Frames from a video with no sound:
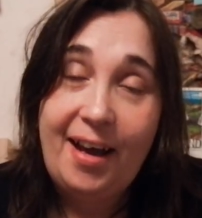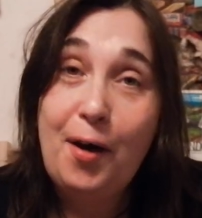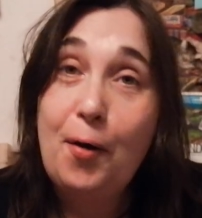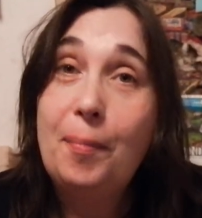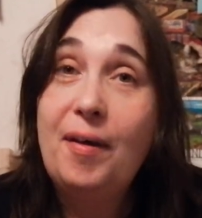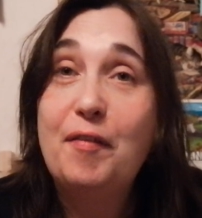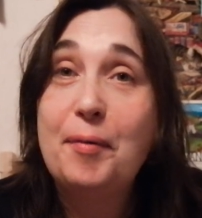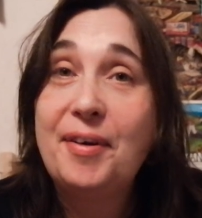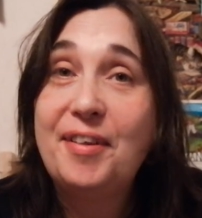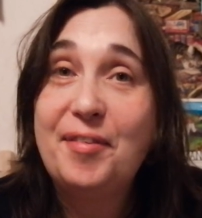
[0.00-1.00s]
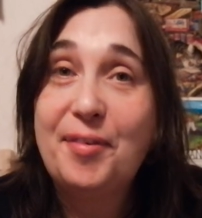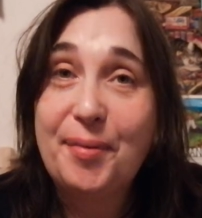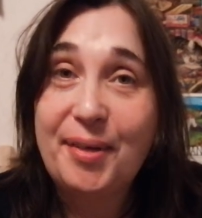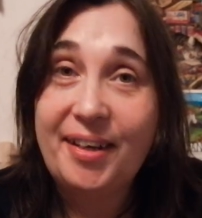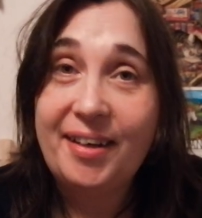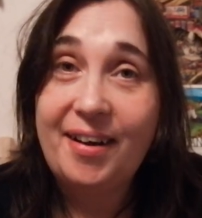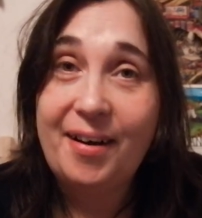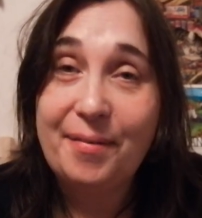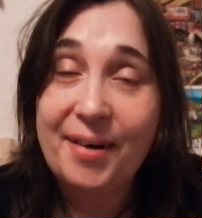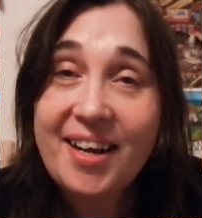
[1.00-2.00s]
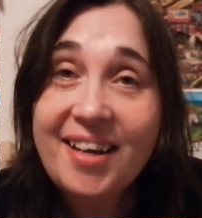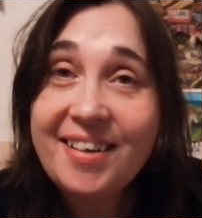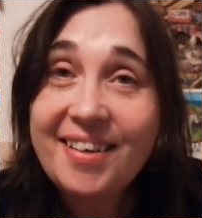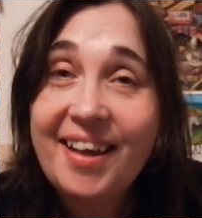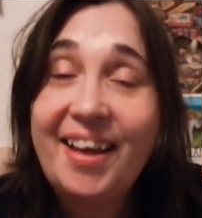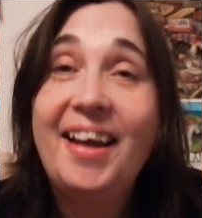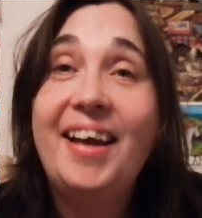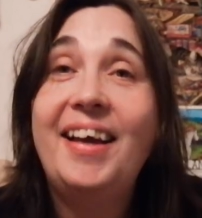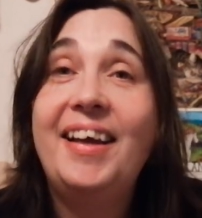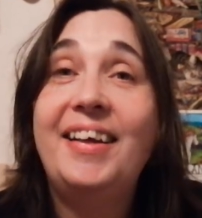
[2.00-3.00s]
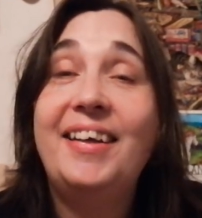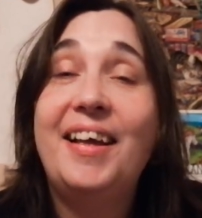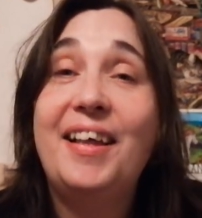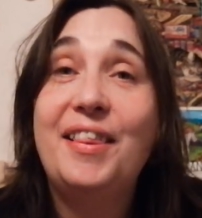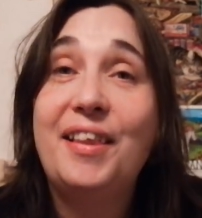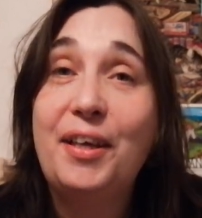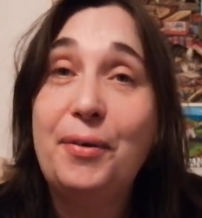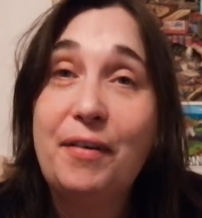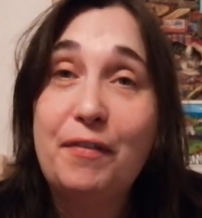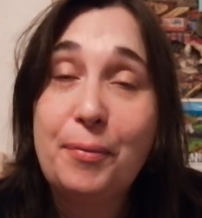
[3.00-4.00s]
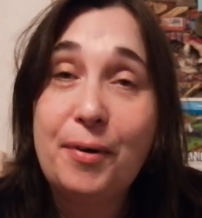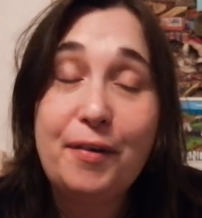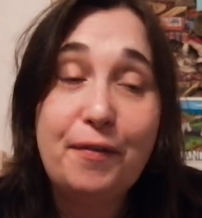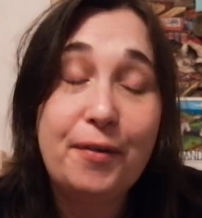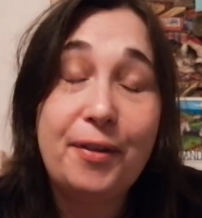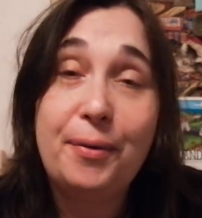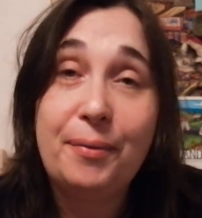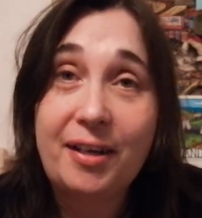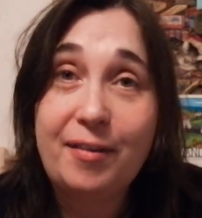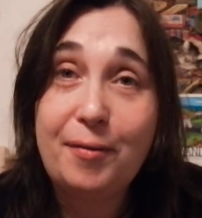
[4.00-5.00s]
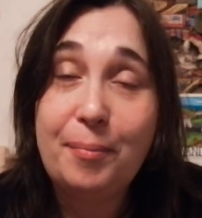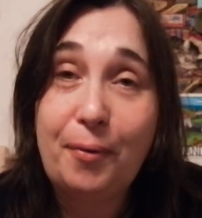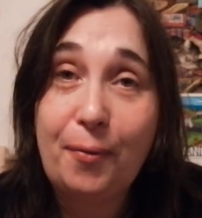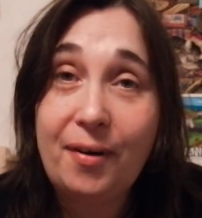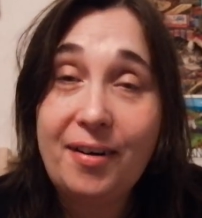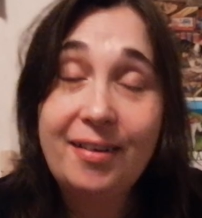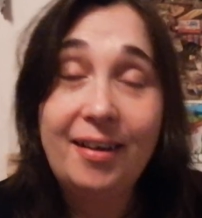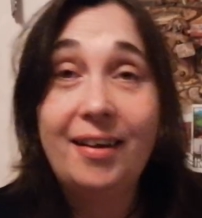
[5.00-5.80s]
I hope everyone is doing all right, and thank you everyone for the great support.